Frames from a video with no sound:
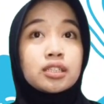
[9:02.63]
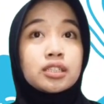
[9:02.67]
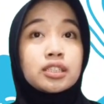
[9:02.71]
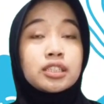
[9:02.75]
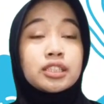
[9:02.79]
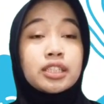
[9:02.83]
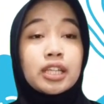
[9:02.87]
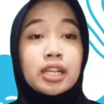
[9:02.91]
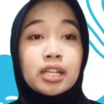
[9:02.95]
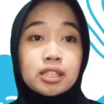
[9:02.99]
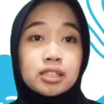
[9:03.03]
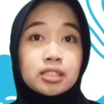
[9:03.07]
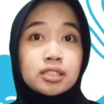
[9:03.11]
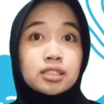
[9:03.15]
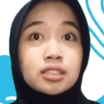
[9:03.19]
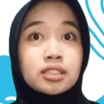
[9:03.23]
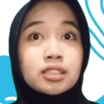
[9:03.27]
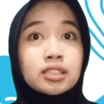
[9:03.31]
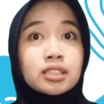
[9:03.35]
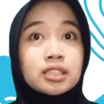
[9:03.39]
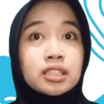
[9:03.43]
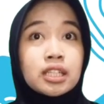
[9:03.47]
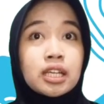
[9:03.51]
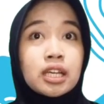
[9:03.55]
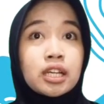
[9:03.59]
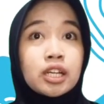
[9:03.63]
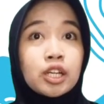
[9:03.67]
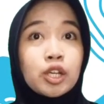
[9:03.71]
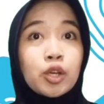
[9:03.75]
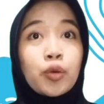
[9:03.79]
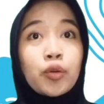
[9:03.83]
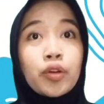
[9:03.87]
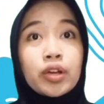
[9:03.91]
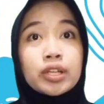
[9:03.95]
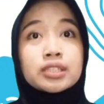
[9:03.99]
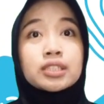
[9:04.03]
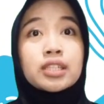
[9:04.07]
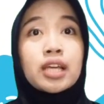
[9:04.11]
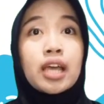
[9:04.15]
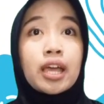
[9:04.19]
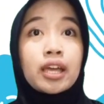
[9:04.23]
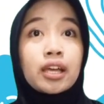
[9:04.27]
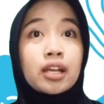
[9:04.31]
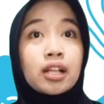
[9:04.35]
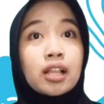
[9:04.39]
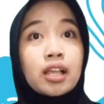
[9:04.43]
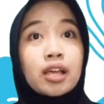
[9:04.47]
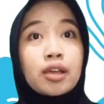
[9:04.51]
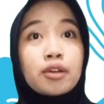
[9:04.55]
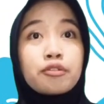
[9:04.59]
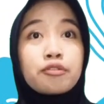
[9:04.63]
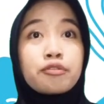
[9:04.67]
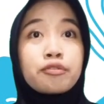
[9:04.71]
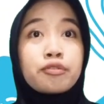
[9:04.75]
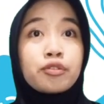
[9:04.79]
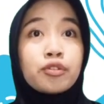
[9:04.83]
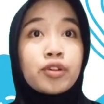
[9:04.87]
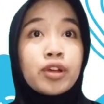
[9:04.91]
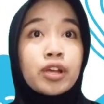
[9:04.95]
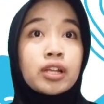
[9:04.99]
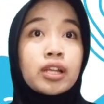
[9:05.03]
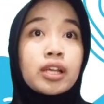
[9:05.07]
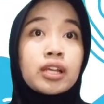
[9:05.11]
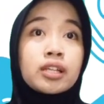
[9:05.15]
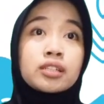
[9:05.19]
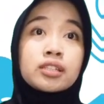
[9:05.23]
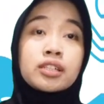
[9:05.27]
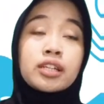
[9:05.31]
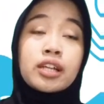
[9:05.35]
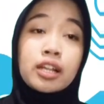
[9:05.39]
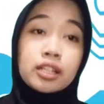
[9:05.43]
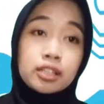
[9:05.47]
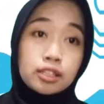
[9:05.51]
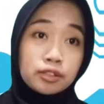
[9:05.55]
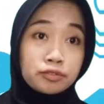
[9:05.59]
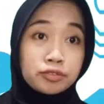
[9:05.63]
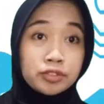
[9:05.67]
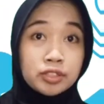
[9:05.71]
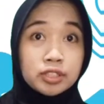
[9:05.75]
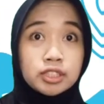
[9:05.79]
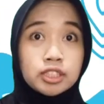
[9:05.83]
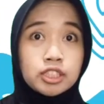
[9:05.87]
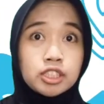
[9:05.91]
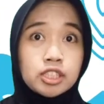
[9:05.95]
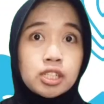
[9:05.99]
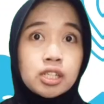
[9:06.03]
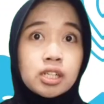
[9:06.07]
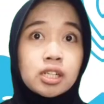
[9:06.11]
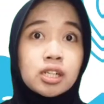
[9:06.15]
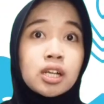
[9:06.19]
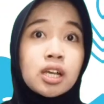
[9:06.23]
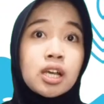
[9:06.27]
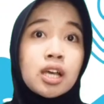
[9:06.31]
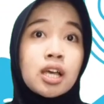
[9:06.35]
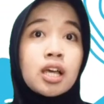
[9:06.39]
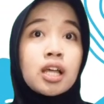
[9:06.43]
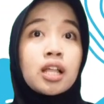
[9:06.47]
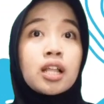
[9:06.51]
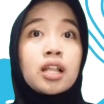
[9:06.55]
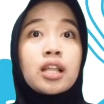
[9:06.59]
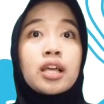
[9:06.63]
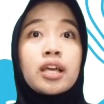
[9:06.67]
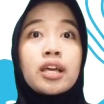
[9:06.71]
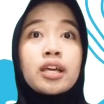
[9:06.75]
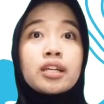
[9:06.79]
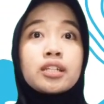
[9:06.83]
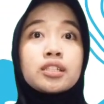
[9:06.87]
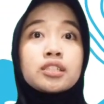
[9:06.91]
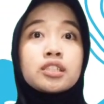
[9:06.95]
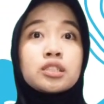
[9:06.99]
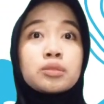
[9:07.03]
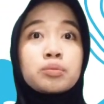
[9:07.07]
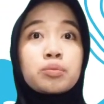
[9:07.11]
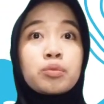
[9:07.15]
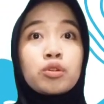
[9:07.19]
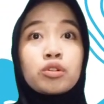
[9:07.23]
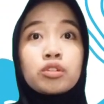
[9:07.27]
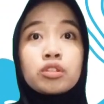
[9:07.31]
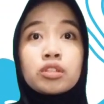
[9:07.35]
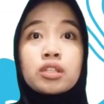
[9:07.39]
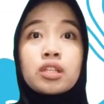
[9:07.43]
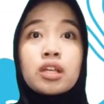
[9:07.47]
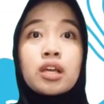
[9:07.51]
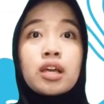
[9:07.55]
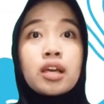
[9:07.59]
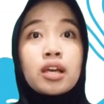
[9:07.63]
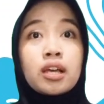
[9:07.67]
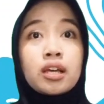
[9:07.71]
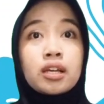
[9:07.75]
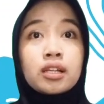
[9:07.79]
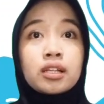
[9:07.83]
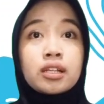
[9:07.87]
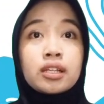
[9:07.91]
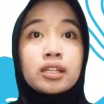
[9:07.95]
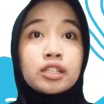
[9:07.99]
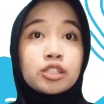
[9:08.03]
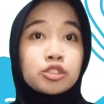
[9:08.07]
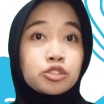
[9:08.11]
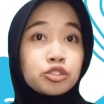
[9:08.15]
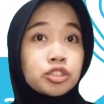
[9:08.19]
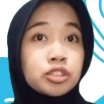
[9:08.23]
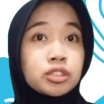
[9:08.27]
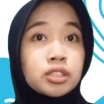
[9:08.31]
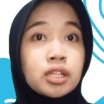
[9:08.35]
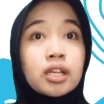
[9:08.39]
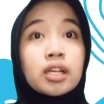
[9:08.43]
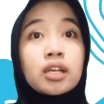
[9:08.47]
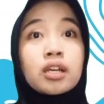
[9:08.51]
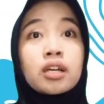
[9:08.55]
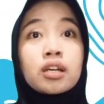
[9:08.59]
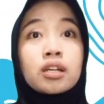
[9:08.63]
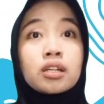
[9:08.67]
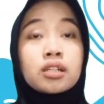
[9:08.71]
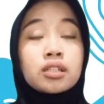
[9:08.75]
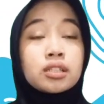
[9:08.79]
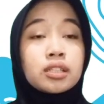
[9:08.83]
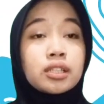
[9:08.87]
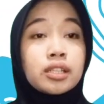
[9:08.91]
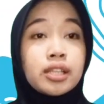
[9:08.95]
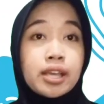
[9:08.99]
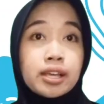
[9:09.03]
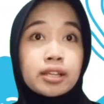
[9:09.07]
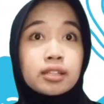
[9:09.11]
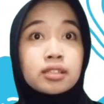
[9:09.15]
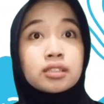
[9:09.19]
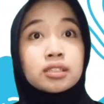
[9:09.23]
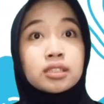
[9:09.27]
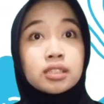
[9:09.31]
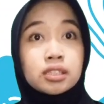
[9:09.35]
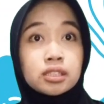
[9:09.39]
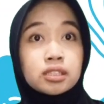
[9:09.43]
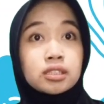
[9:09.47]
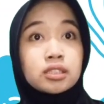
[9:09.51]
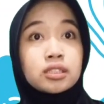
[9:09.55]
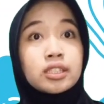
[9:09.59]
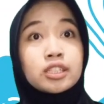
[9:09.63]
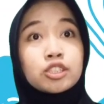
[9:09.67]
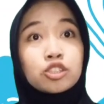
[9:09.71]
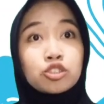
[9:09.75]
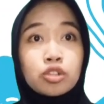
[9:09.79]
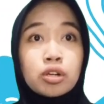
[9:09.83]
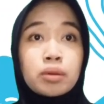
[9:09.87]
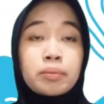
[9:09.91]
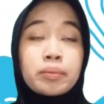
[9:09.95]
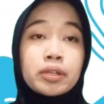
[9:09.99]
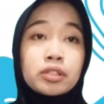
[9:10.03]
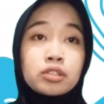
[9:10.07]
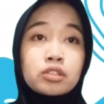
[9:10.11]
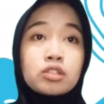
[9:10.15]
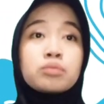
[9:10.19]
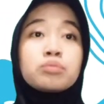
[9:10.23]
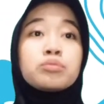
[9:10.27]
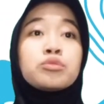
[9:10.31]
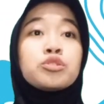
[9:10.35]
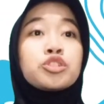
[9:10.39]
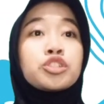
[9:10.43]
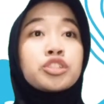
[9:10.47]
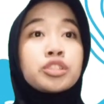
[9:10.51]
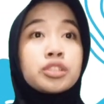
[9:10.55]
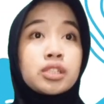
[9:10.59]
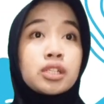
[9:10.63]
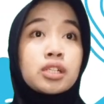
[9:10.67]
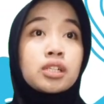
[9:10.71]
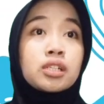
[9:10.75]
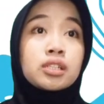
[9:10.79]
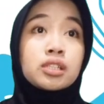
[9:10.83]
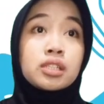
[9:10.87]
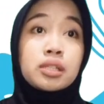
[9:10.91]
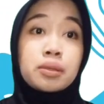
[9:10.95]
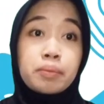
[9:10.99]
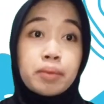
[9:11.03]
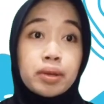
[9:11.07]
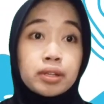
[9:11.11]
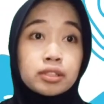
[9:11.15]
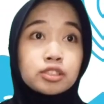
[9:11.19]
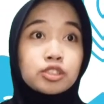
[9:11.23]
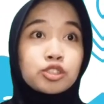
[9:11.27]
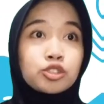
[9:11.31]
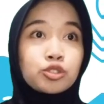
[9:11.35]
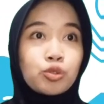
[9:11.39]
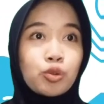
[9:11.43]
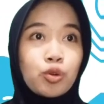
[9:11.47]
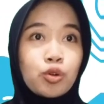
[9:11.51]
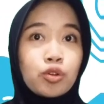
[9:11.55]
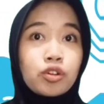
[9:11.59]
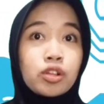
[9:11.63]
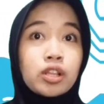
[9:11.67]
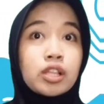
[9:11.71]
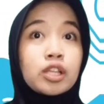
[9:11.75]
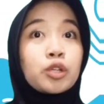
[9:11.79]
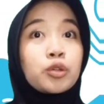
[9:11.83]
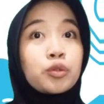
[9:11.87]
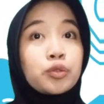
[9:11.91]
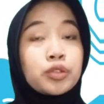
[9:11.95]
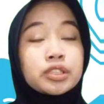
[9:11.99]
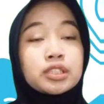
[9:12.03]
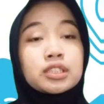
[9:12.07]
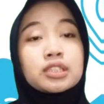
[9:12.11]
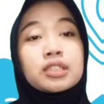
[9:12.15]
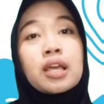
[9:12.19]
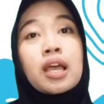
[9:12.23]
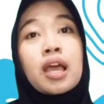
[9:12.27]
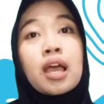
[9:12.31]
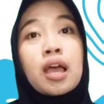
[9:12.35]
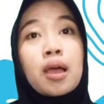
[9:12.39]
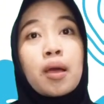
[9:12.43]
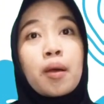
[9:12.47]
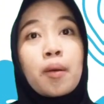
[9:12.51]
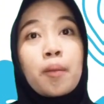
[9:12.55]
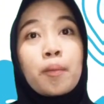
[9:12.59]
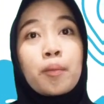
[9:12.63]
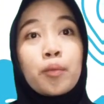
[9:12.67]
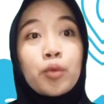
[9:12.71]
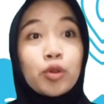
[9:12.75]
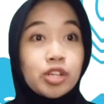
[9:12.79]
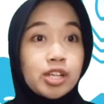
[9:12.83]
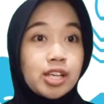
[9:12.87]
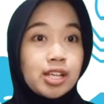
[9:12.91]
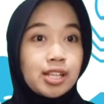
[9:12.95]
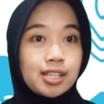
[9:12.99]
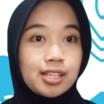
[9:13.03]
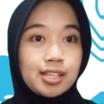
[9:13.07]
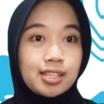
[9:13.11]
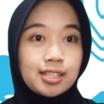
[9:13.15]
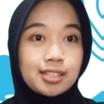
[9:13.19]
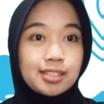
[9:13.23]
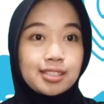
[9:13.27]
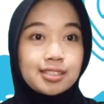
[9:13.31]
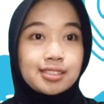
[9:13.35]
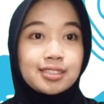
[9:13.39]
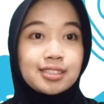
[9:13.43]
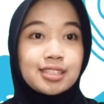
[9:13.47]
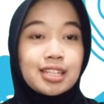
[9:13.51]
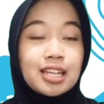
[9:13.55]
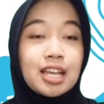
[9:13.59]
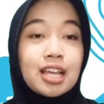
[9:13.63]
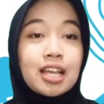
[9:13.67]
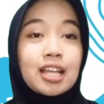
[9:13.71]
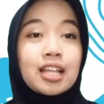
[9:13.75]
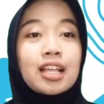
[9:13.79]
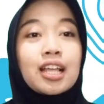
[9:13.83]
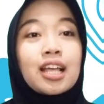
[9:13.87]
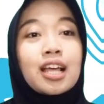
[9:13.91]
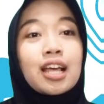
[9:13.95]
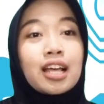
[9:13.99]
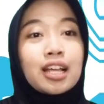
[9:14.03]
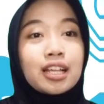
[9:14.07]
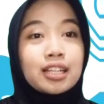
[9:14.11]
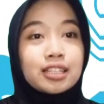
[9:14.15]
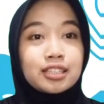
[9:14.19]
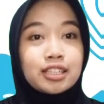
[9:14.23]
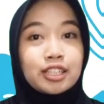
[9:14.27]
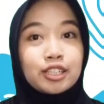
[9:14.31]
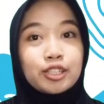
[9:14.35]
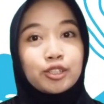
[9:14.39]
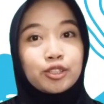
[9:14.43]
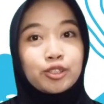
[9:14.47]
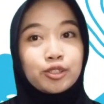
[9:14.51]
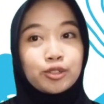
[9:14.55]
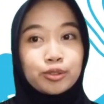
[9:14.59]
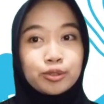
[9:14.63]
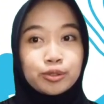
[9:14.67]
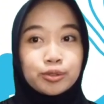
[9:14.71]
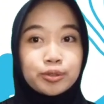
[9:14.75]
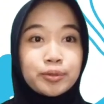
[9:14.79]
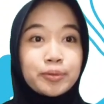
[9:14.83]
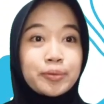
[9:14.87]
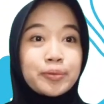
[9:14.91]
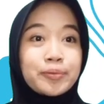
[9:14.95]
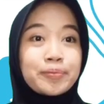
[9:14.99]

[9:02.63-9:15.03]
challenge requires high fluent and creative teacher, less spontaneous than the natural method, but still demands strong language modeling. Thank you.